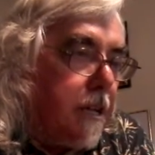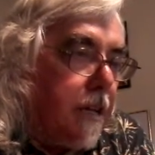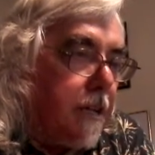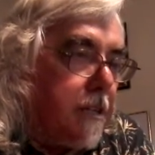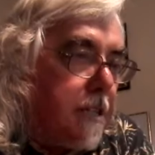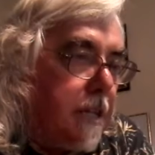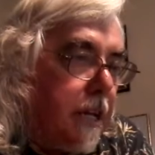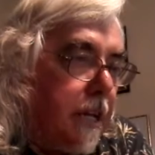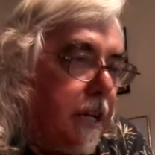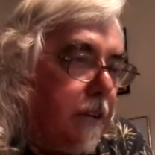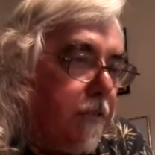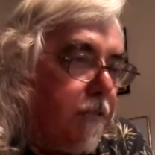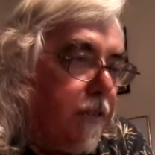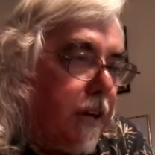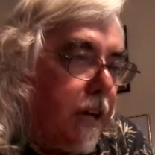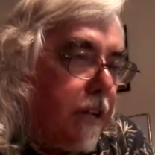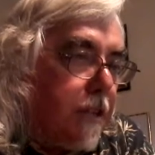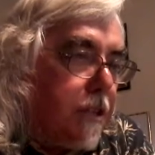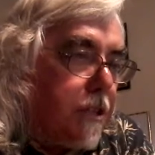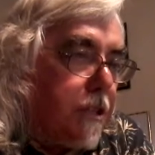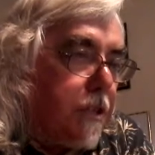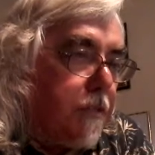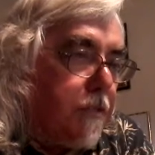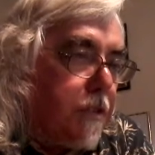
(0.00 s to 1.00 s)
take
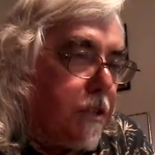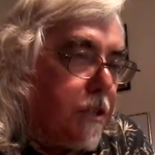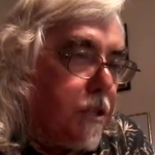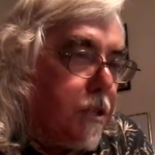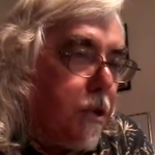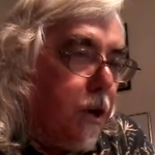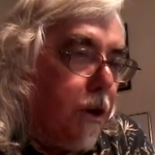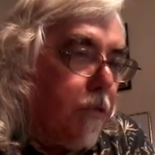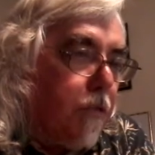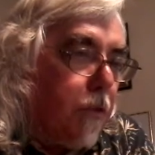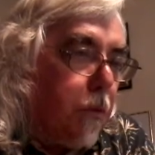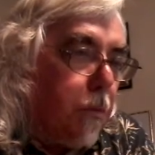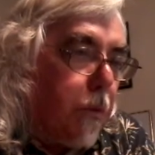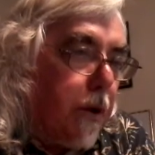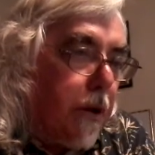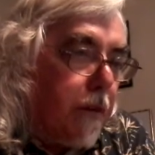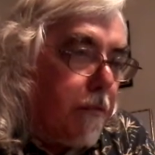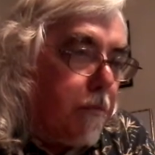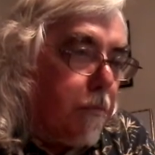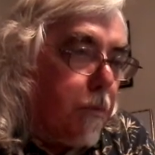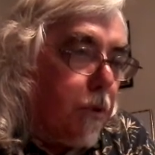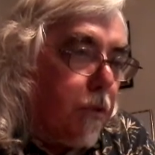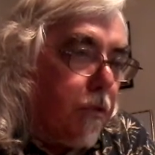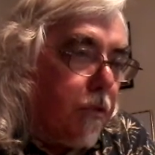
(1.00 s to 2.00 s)
advantage of this novel way
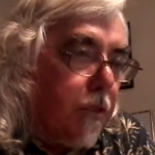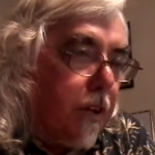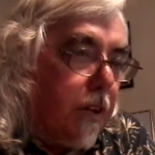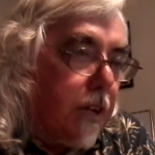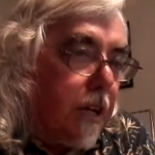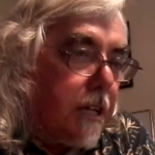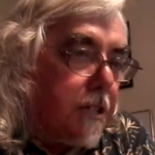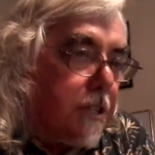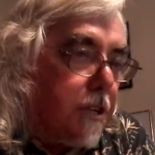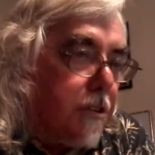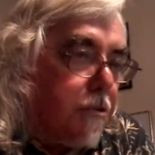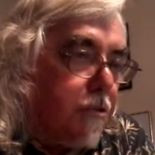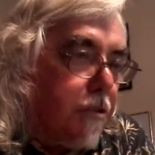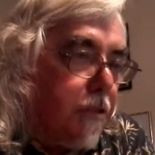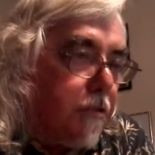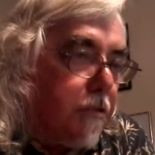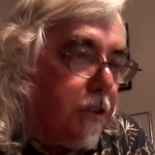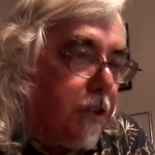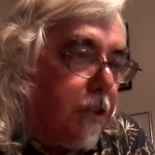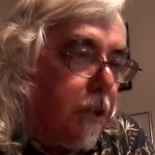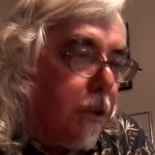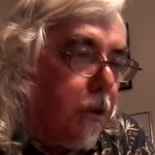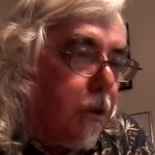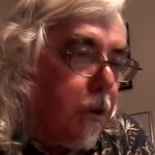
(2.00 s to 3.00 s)
of moving as I
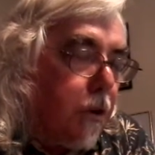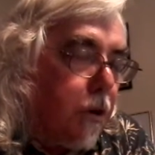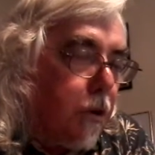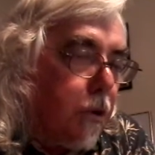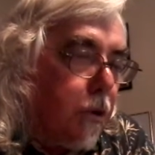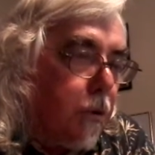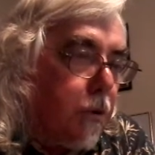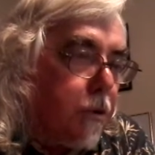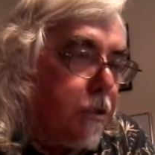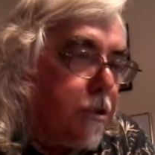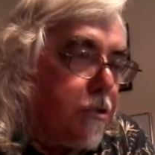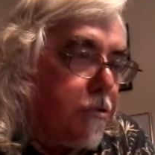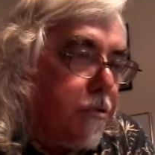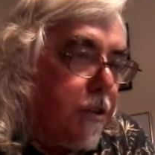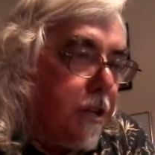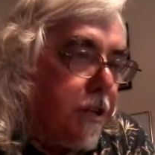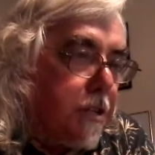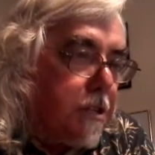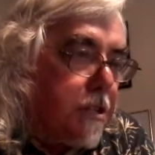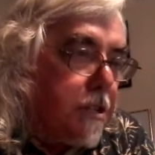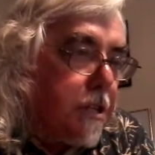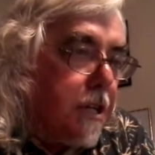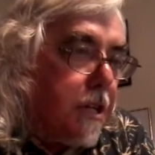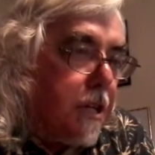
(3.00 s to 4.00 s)
drifted along whole
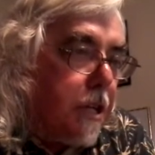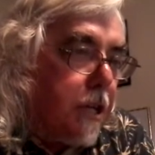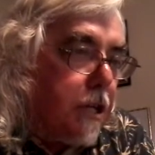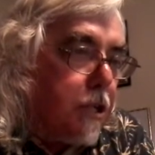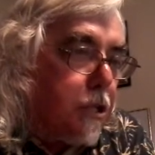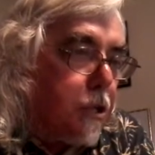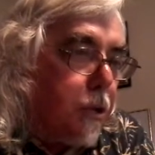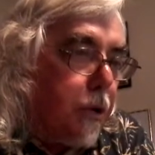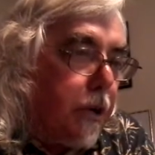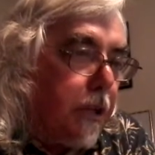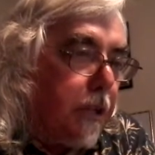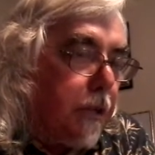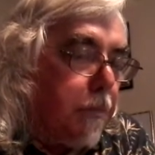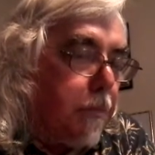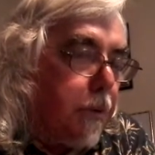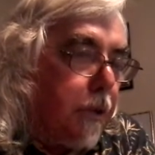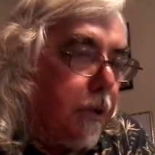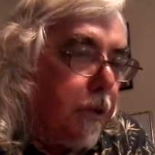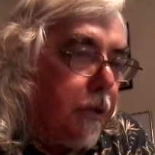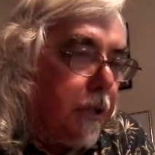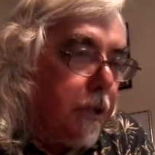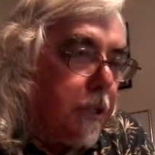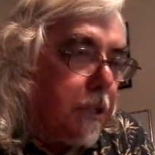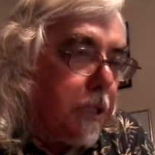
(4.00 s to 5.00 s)
streets, enjoying the
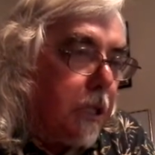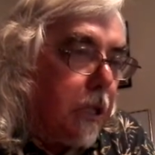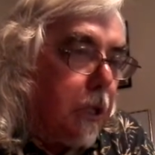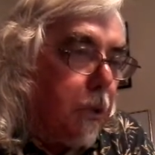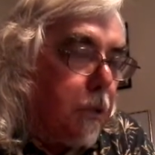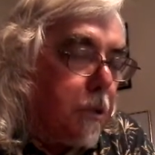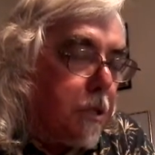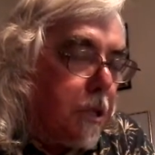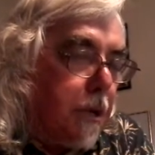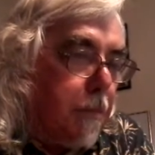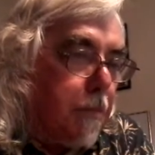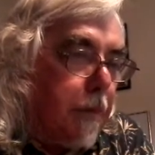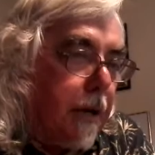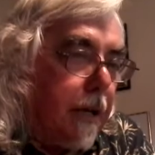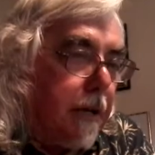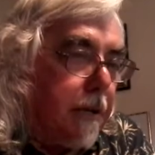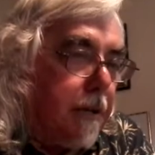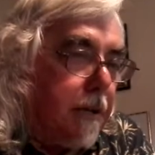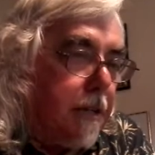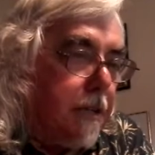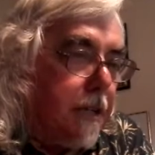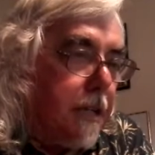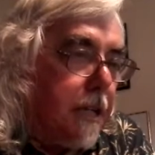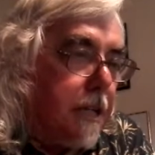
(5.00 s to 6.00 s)
buildings close up and
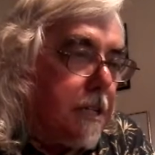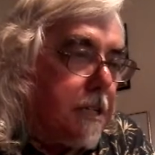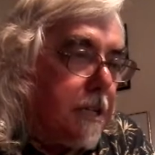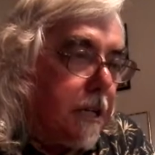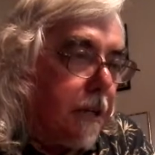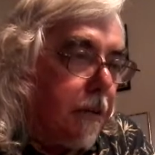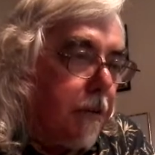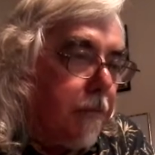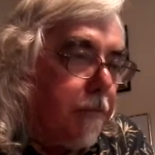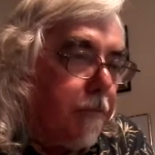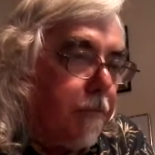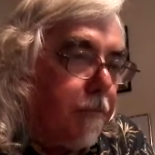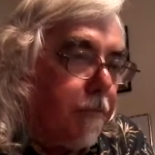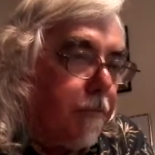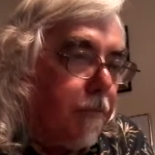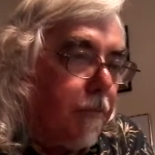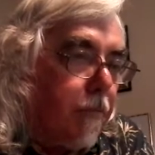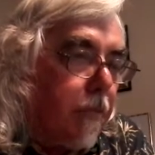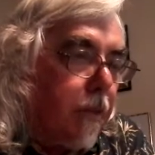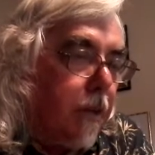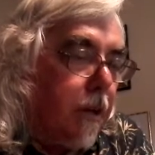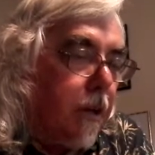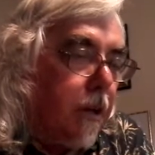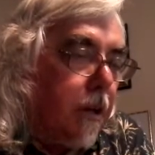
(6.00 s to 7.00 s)
in detail.
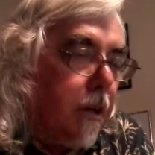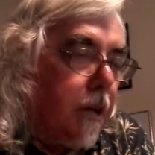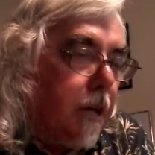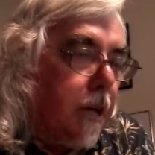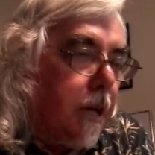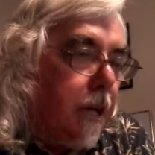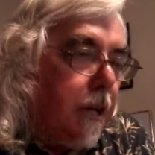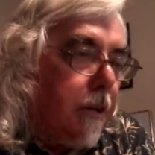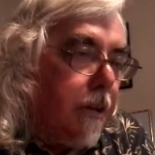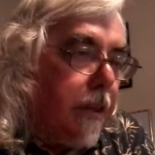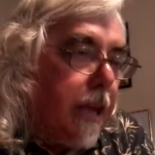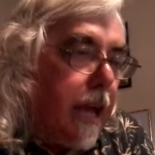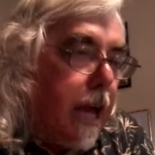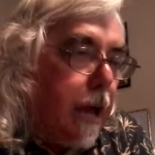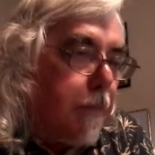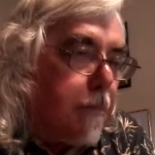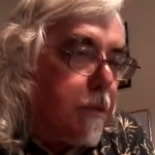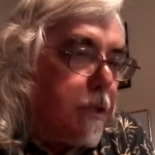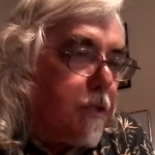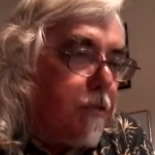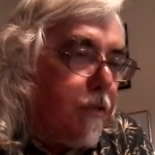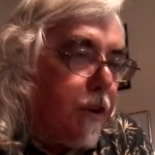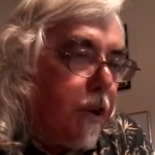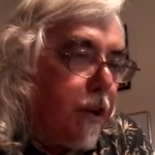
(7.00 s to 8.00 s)
The
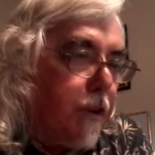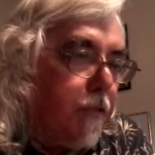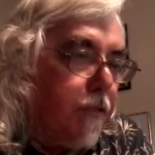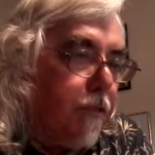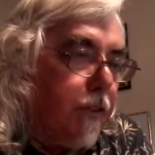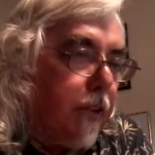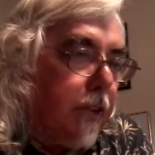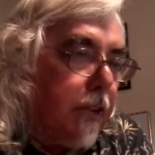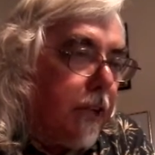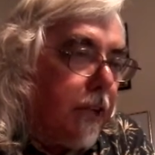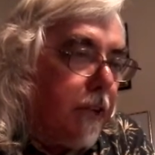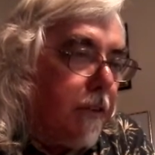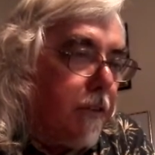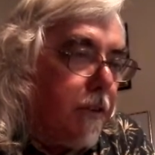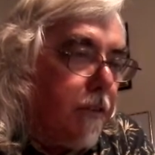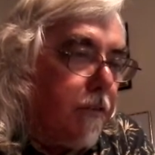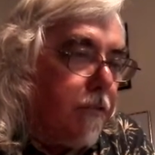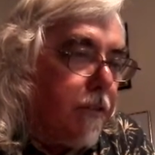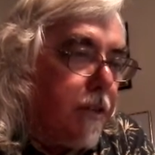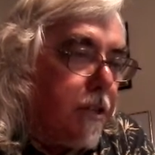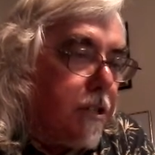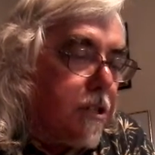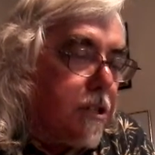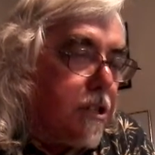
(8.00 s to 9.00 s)
atmosphere and feeling of
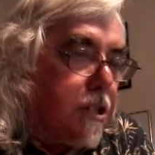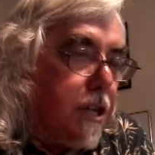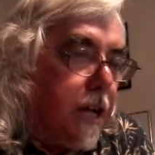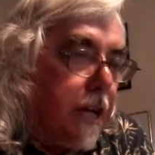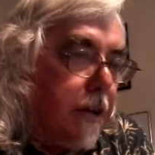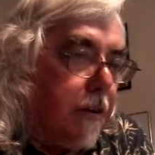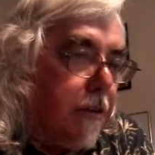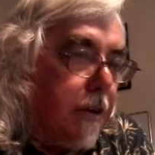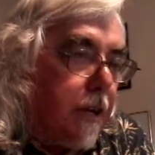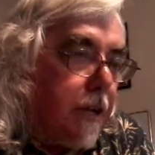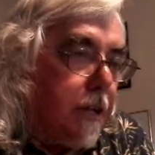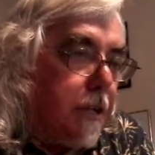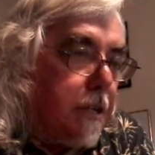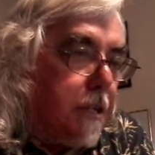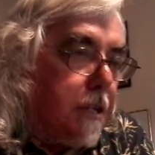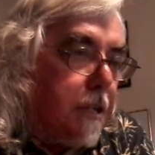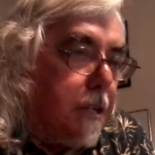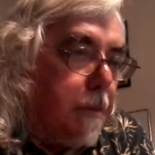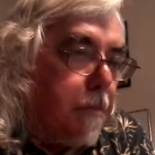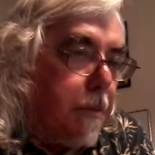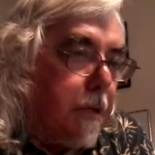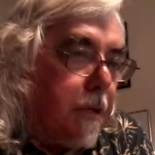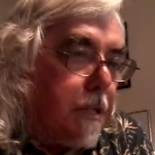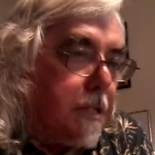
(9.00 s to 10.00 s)
this generated
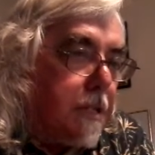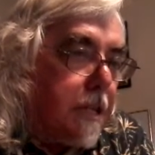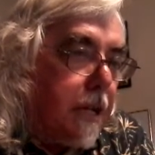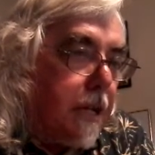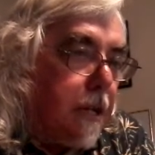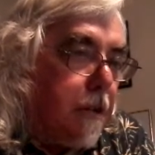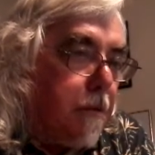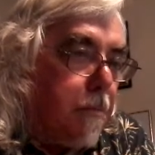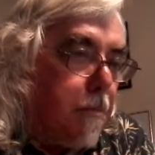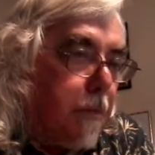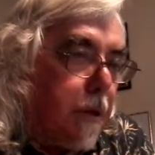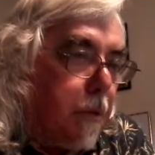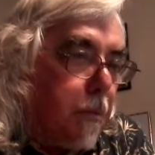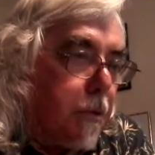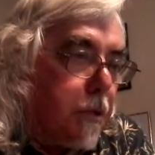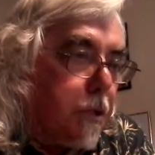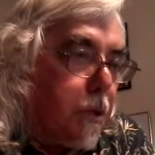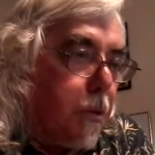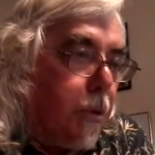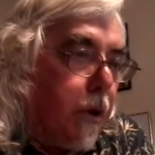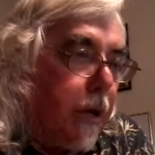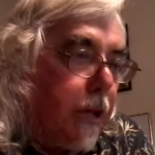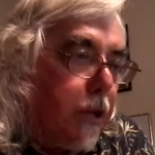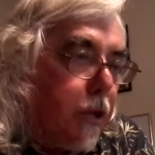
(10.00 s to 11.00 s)
deep inside of me was
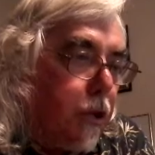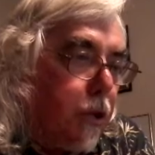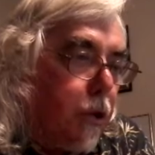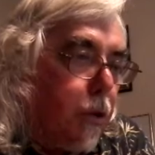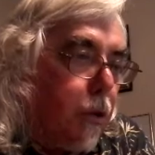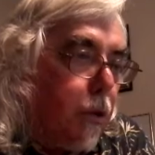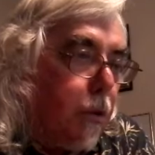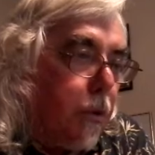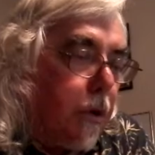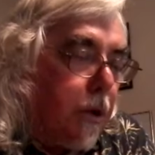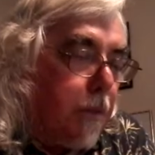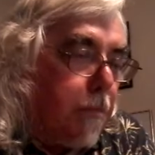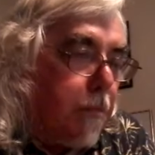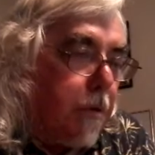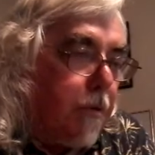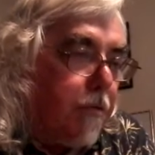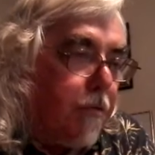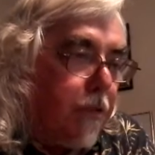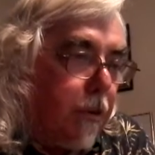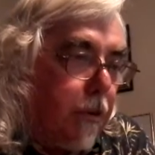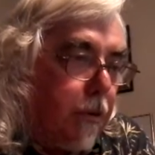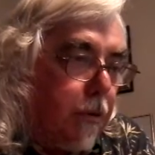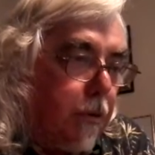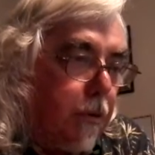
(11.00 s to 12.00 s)
quite new and
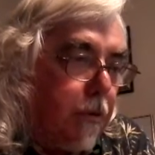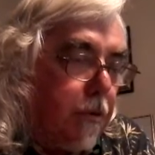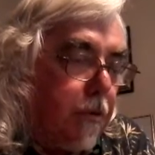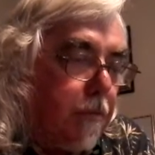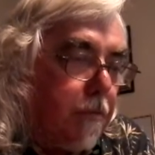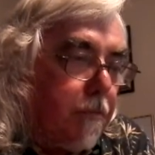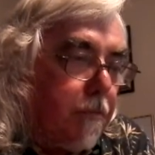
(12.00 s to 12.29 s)
profound.